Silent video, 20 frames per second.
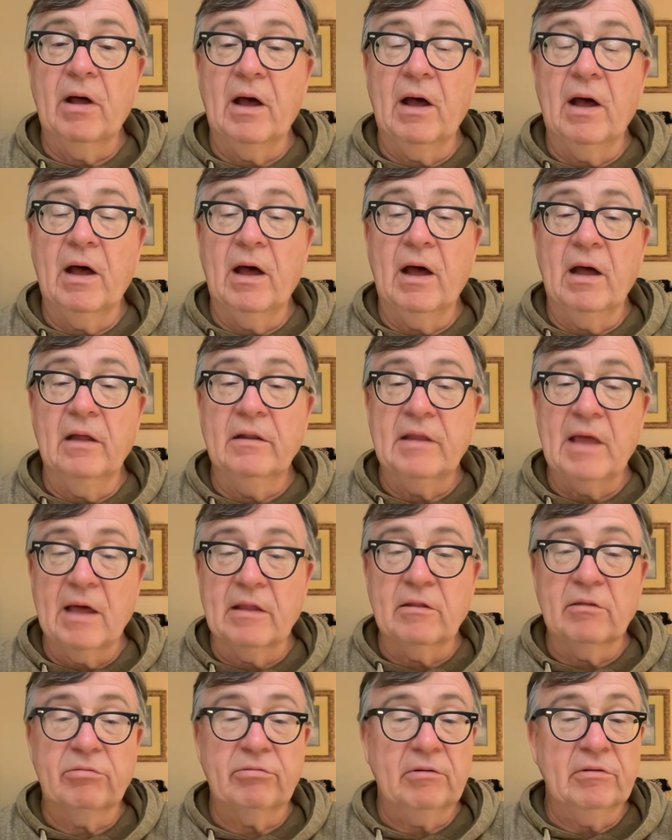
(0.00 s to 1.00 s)
Uh, uh,
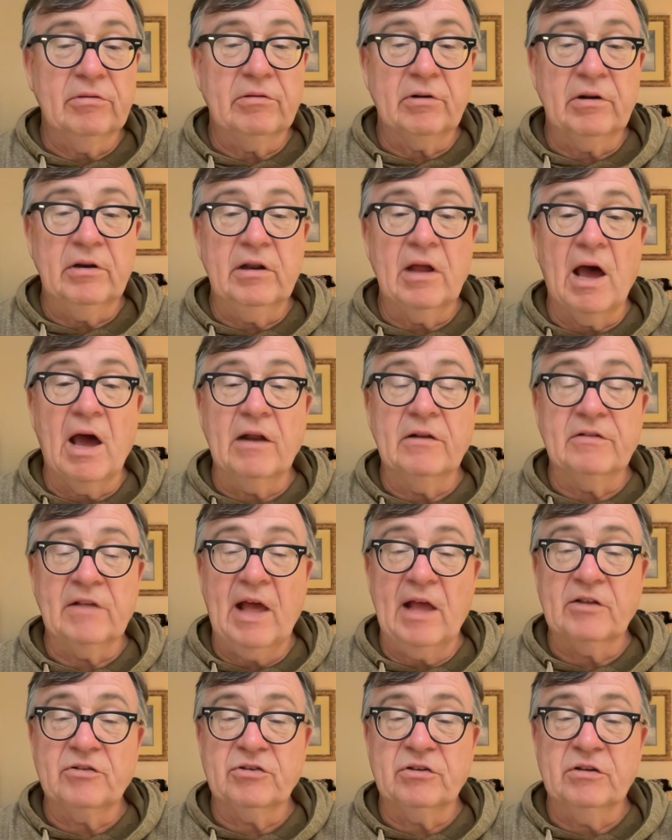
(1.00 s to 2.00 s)
now the three thirty-nine is
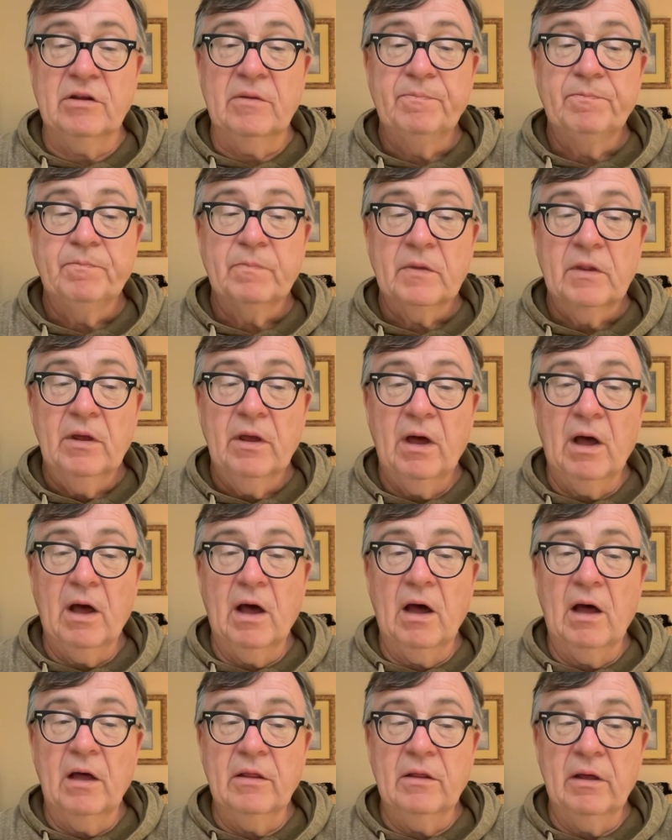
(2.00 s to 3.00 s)
actually, uh,
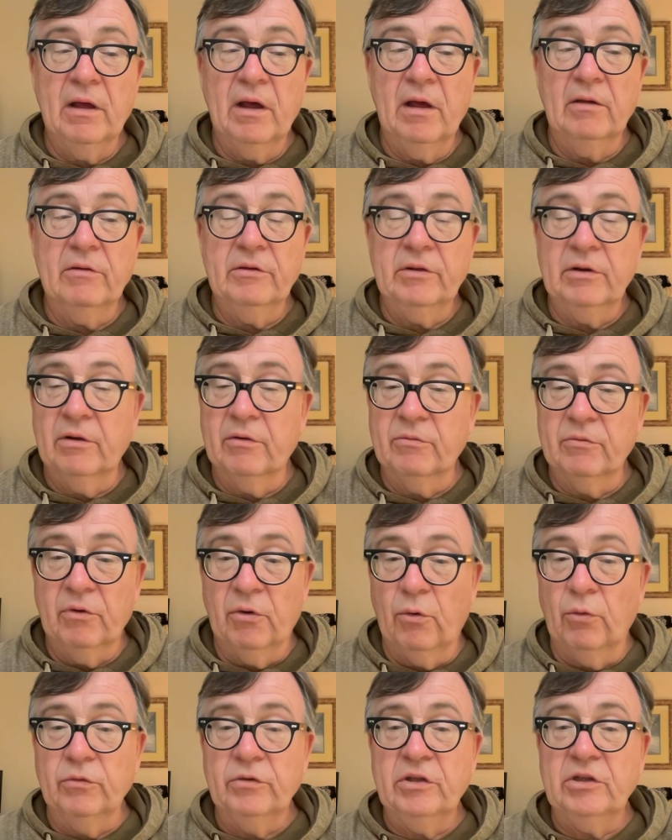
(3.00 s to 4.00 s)
uh, you know,
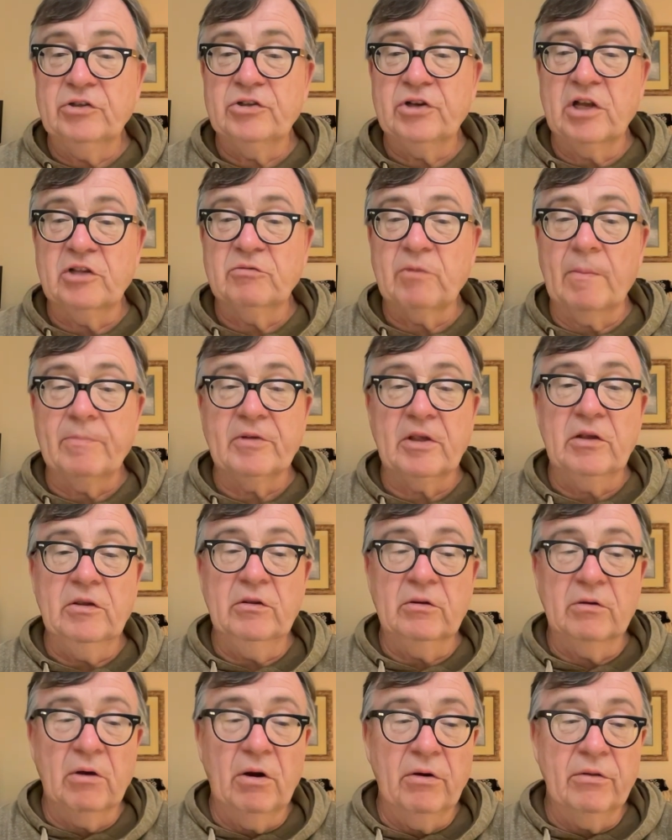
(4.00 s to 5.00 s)
on D J I's website.
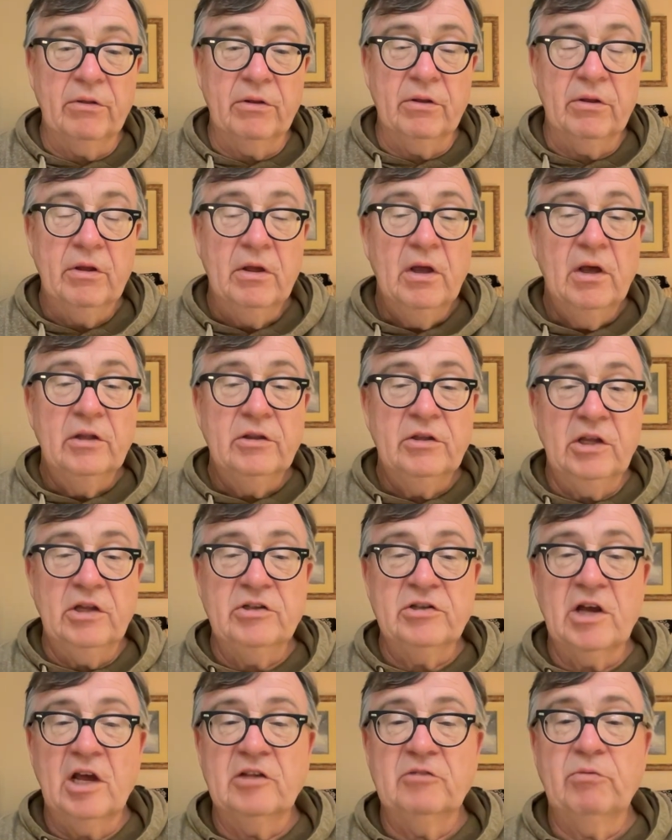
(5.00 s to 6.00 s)
You can go to the D
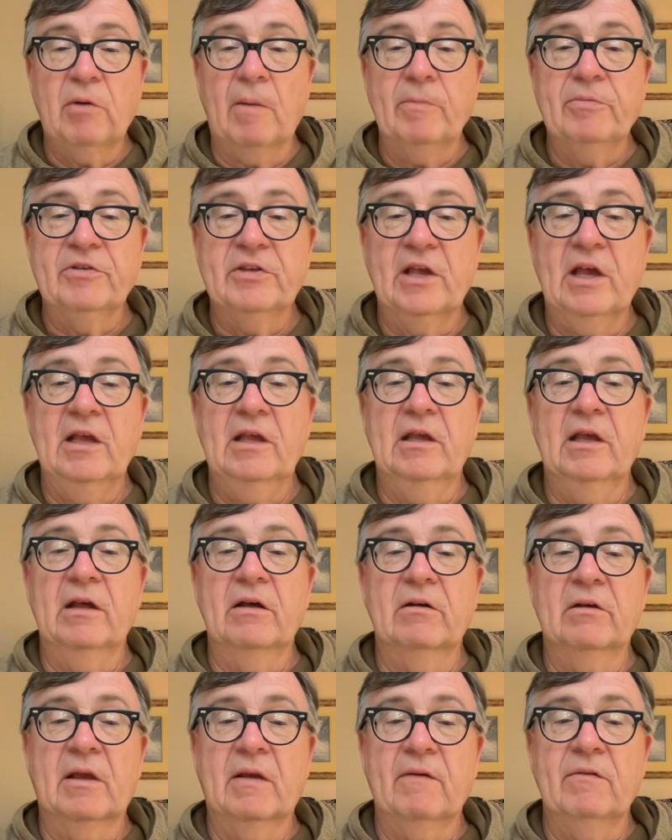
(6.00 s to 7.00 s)
J I's website.
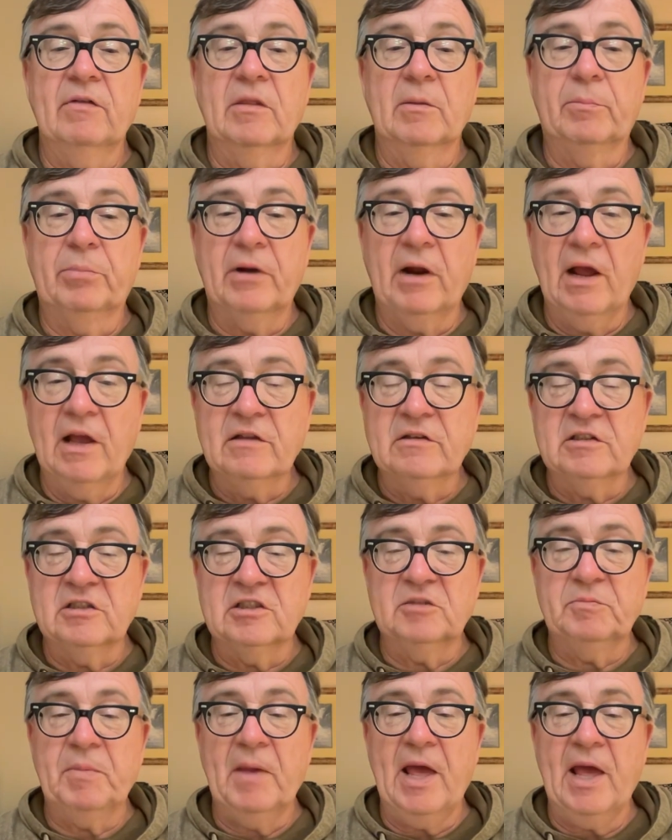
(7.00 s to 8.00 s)
It'll give you the price,
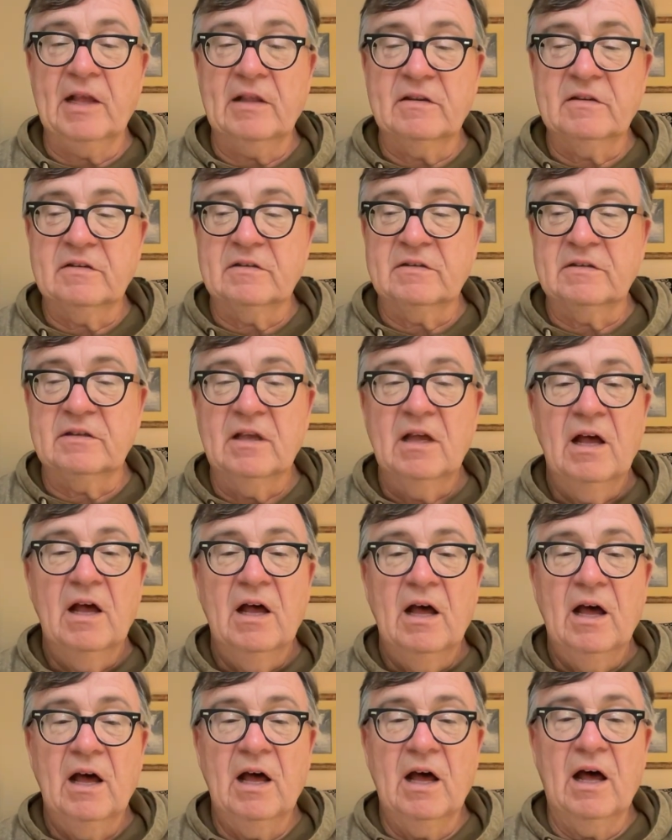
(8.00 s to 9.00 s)
specs,
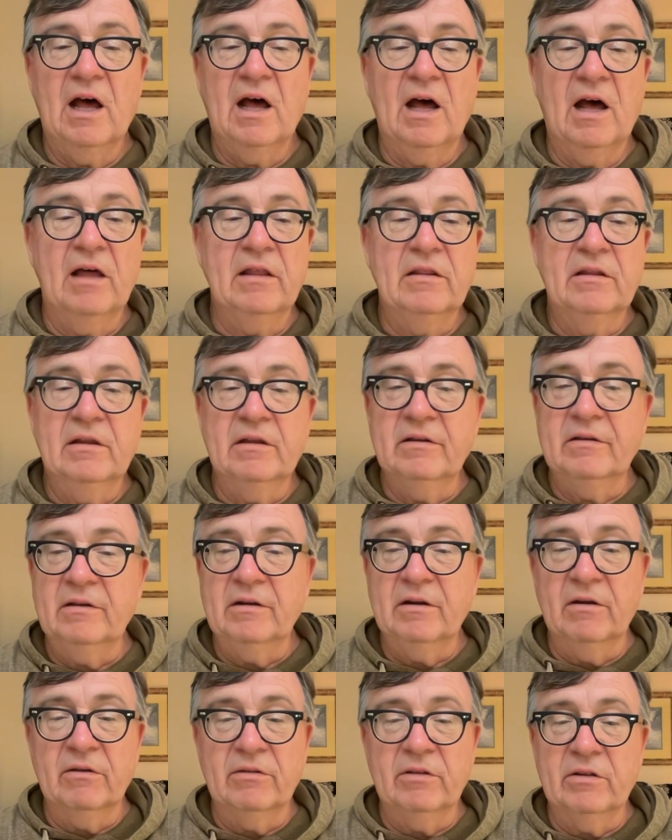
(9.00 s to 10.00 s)
uh, the
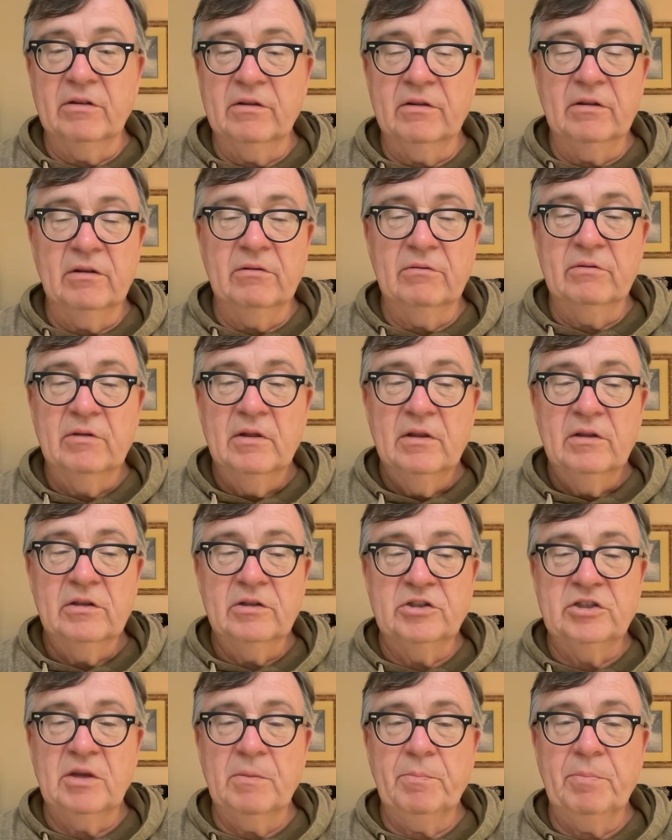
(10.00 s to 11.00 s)
you know the the. the
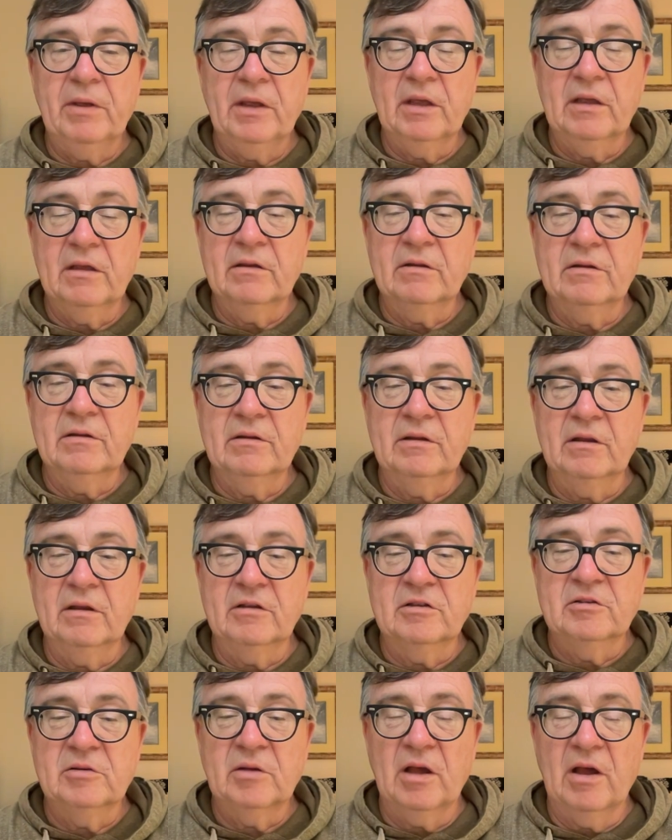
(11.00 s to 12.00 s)
shipping, the
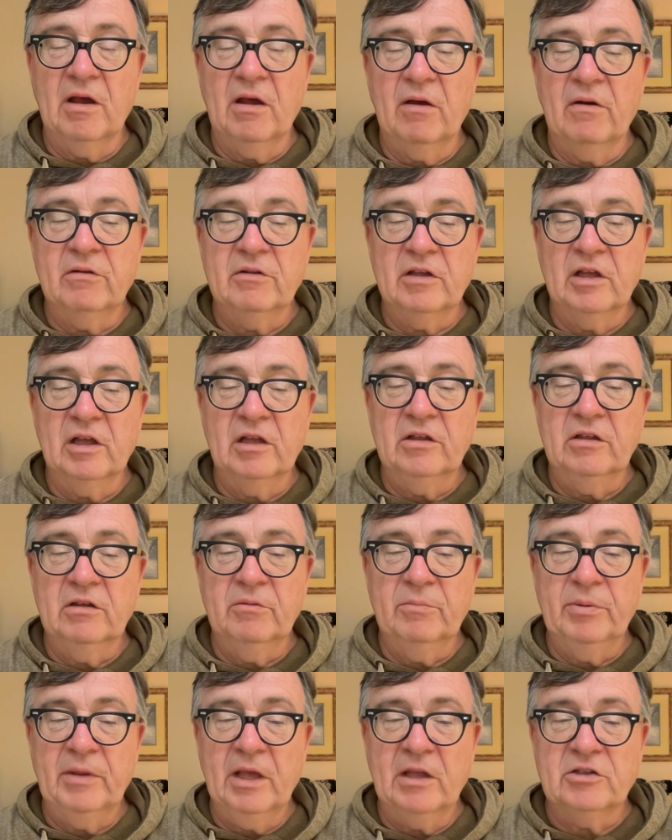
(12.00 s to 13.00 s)
uh,
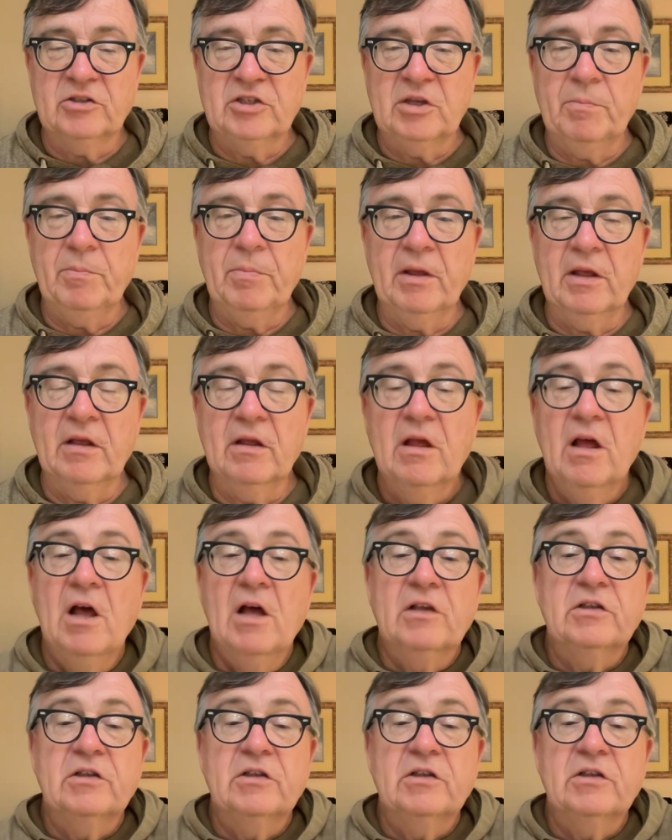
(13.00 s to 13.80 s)
U P S shipping.